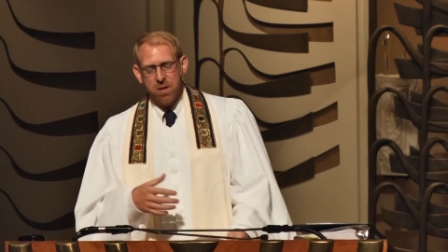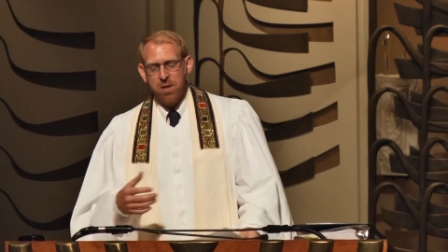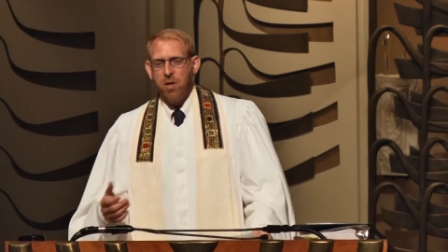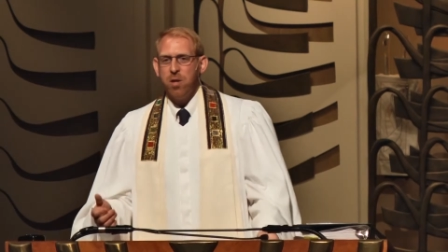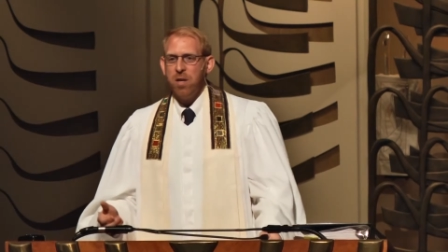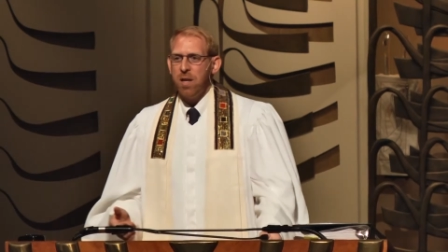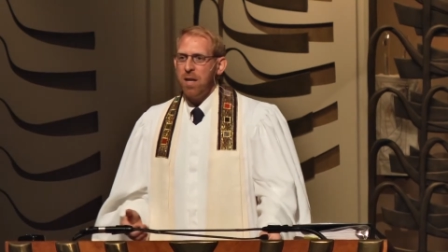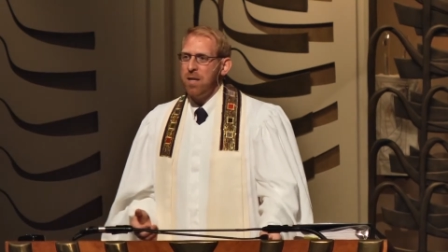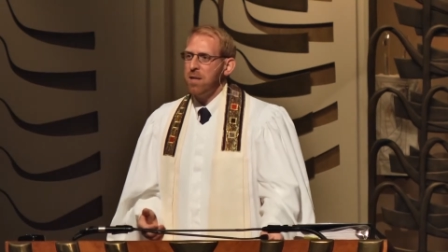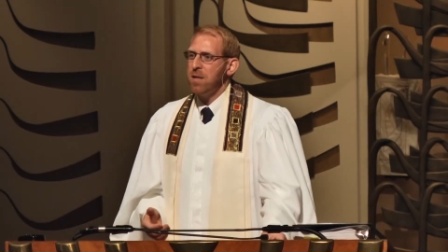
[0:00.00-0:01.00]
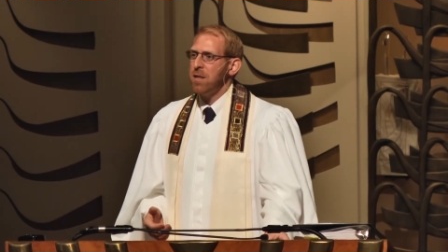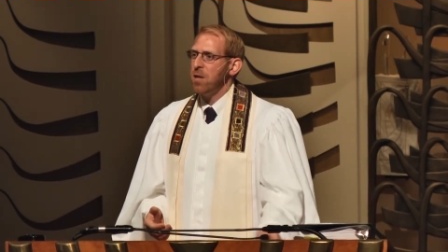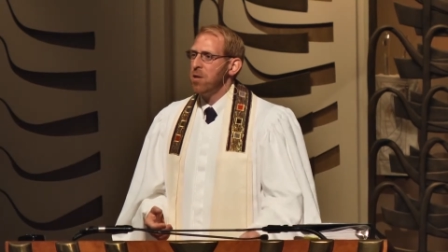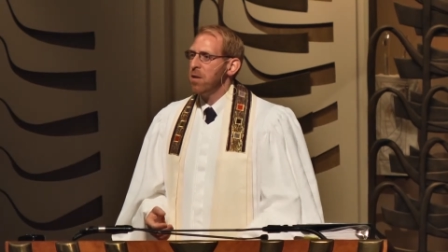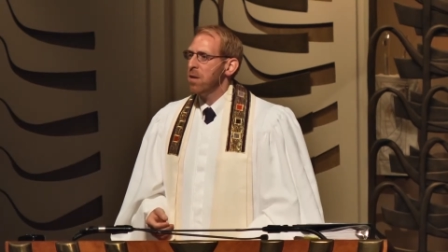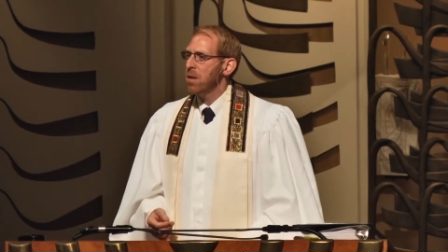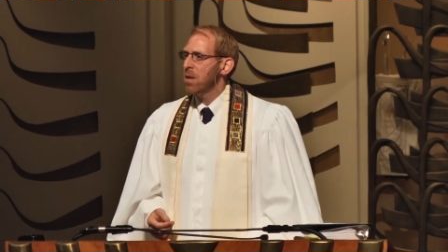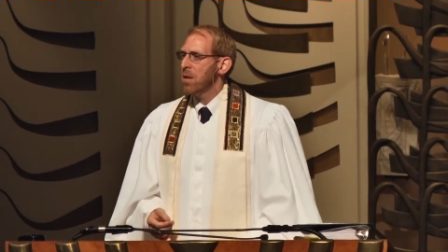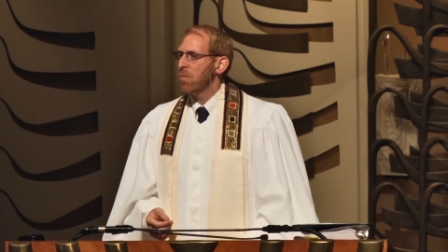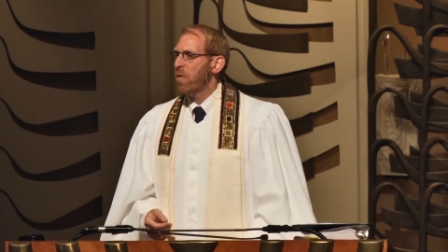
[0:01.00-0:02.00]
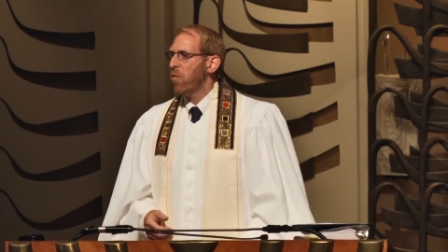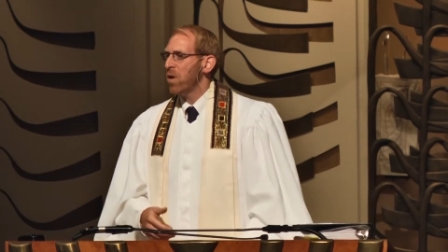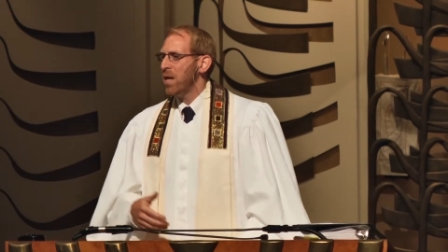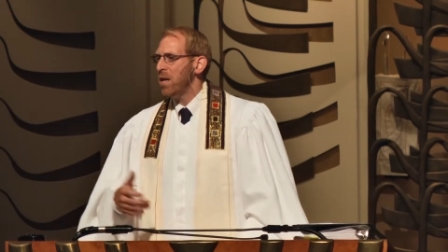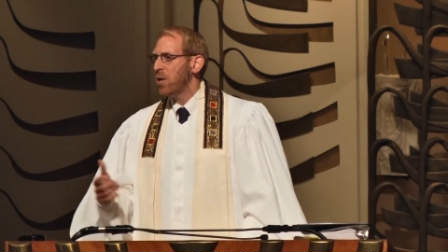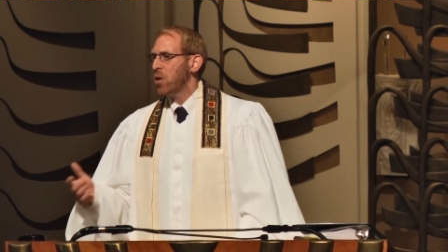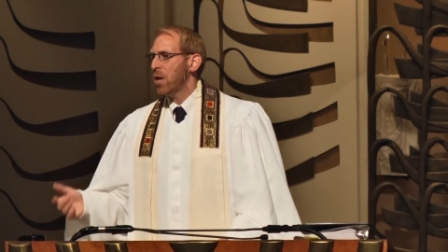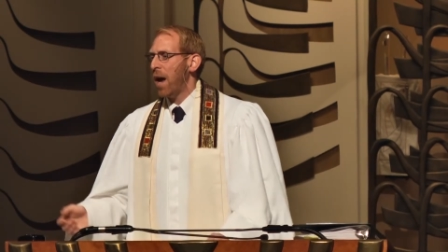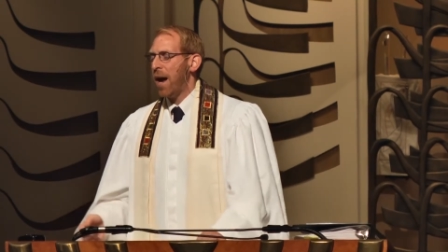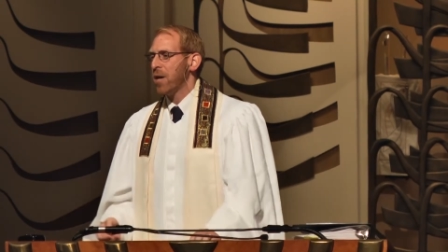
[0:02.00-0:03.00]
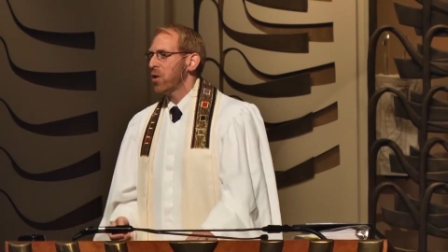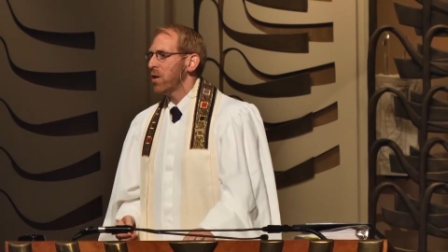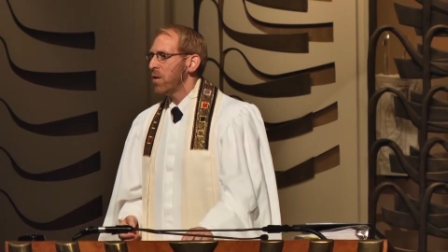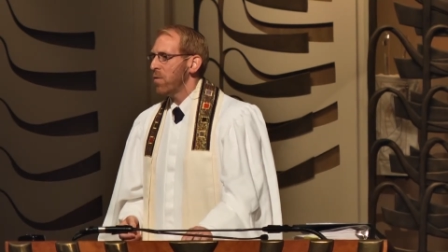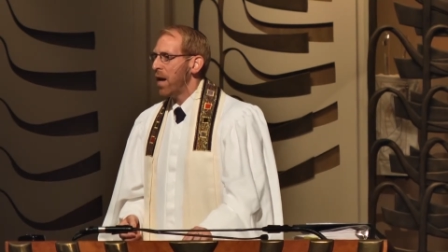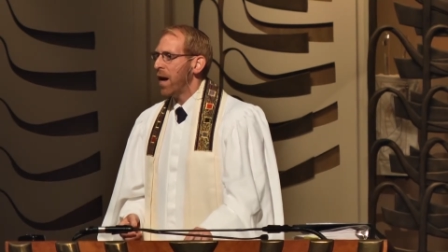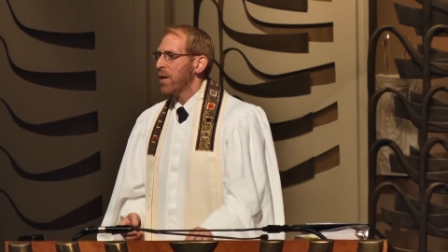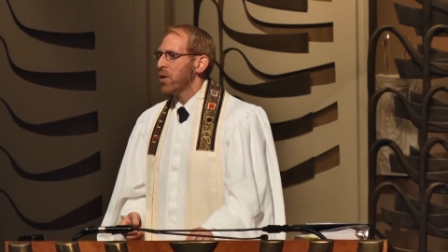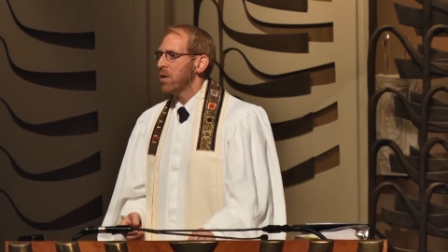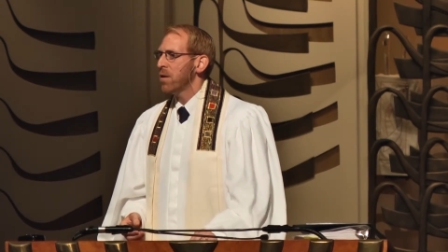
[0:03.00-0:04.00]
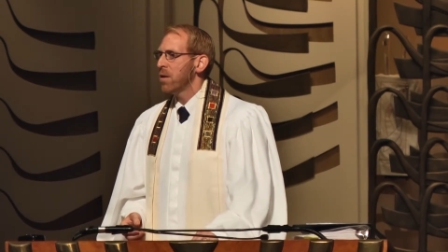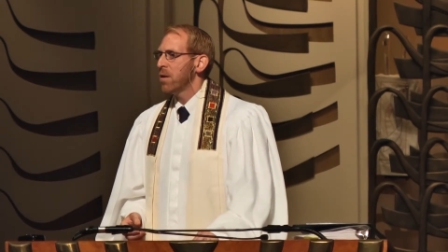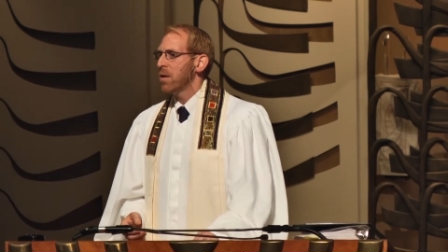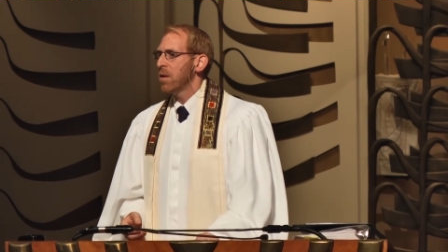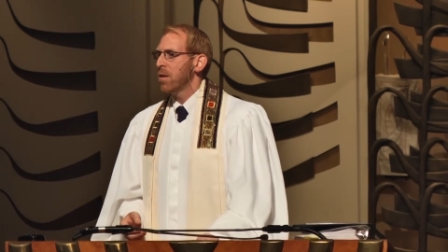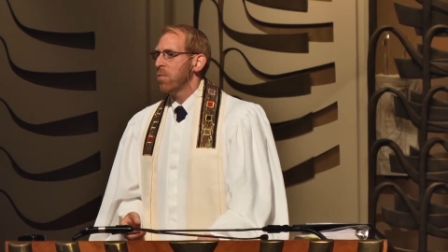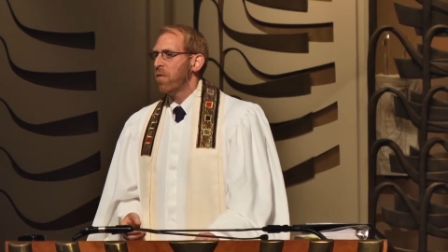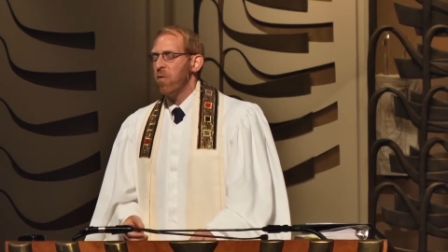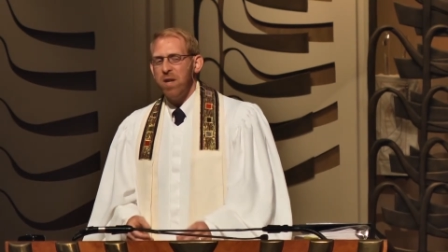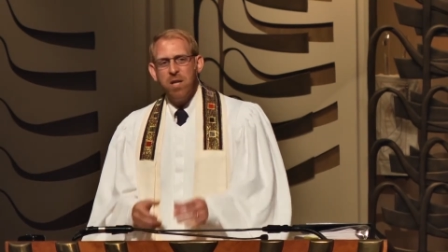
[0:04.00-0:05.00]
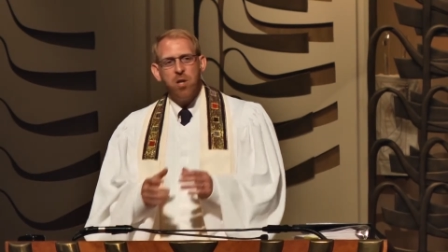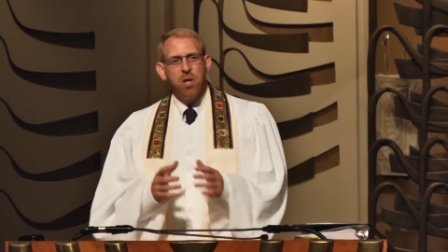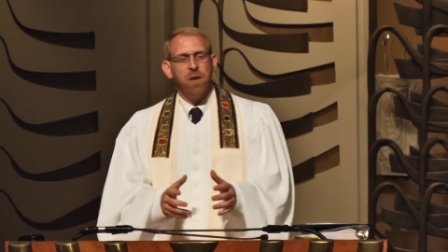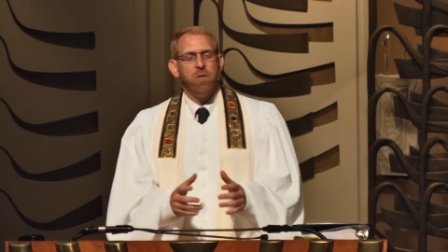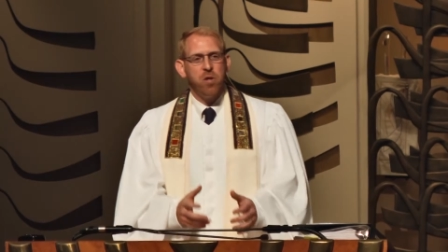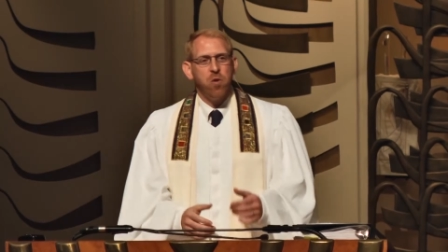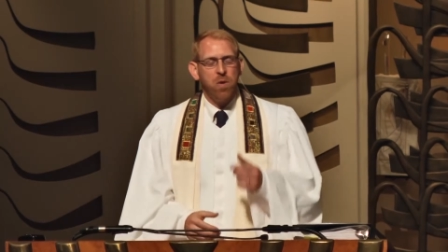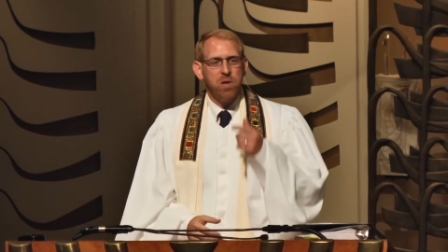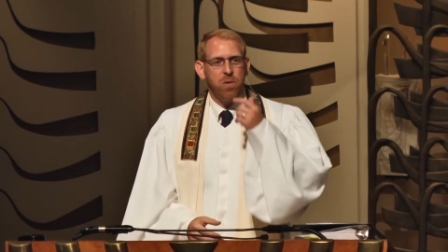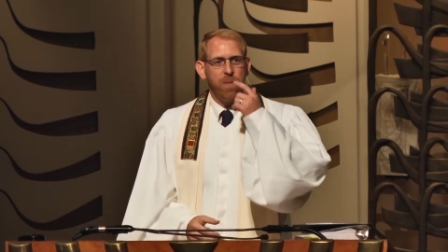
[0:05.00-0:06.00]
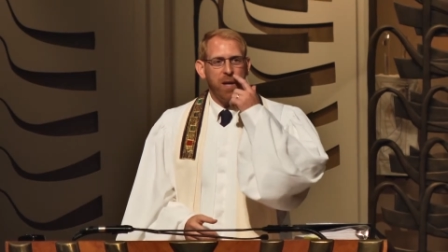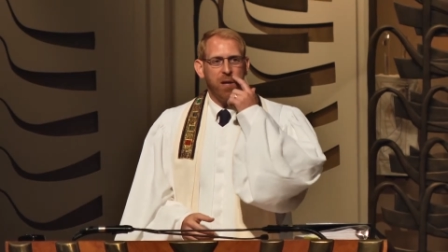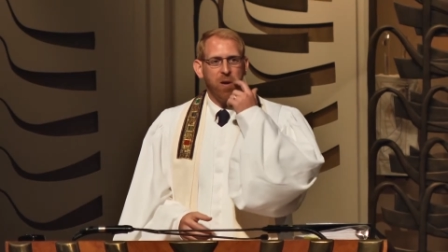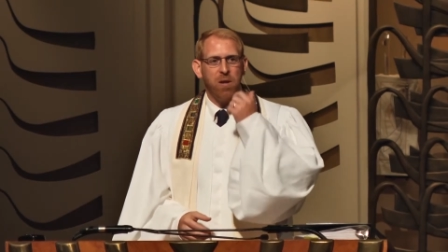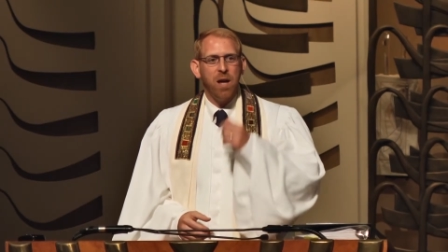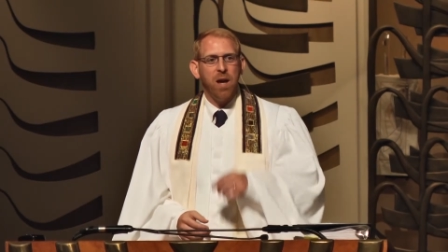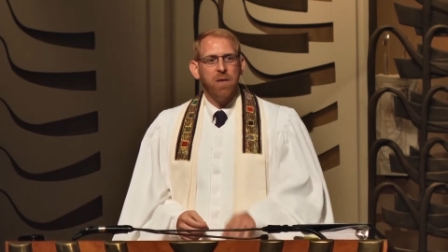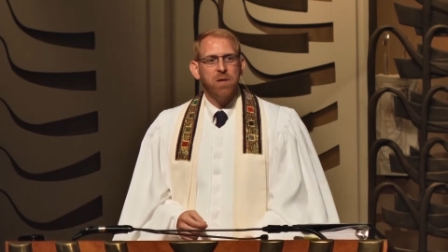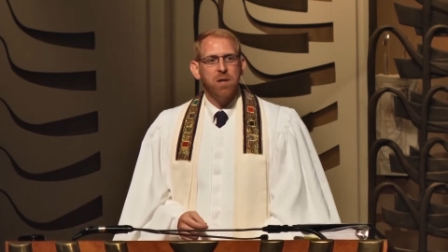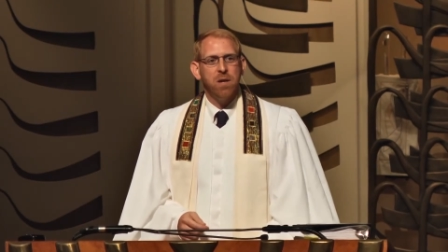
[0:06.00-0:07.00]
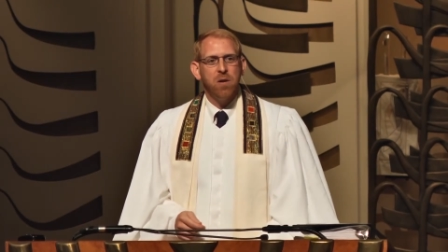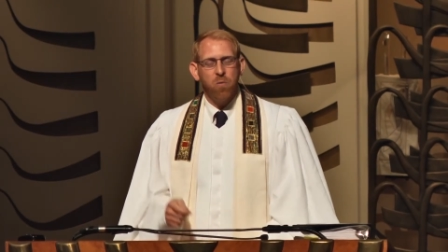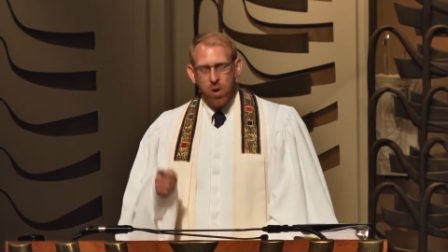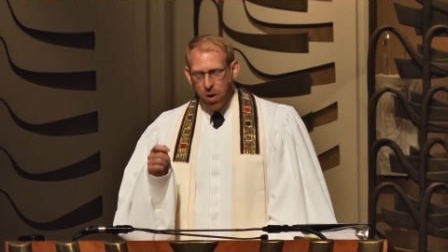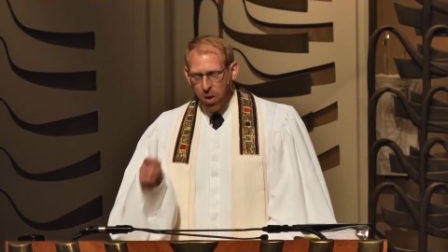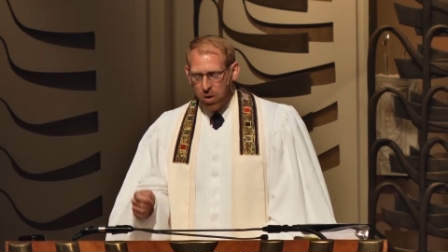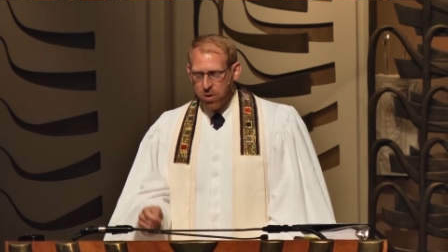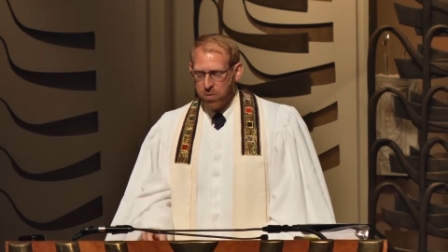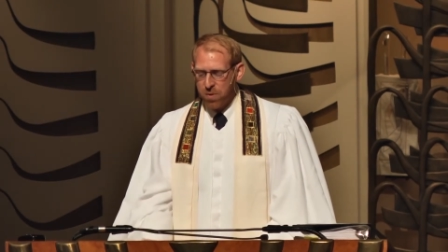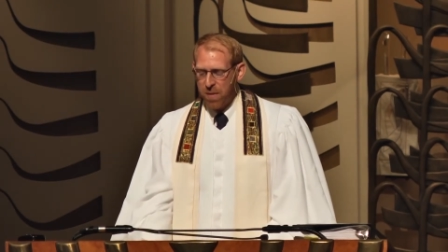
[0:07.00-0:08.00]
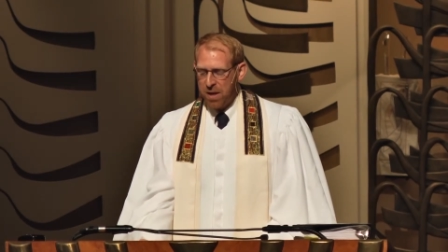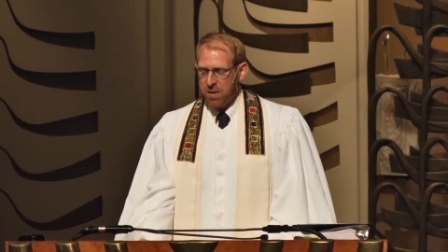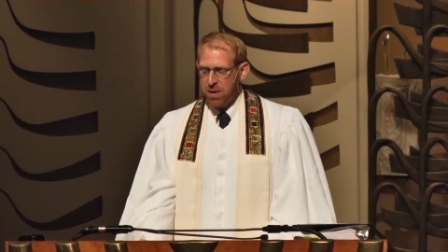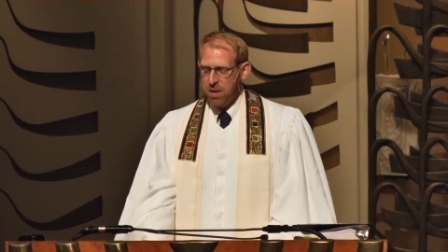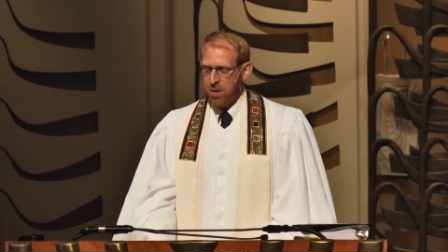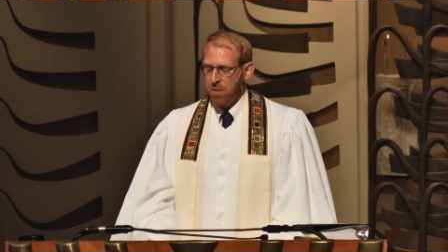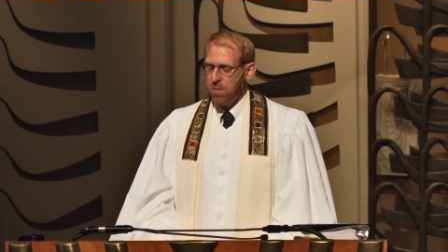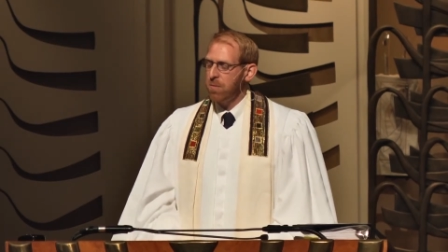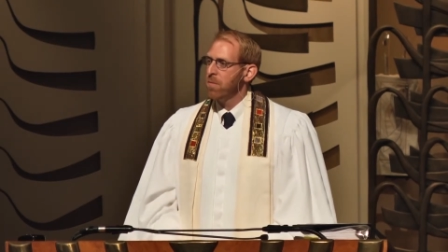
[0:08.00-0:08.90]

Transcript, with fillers: decision and indecision, before each action and reaction, before each and every choice we make in our lives, where are you demands to know.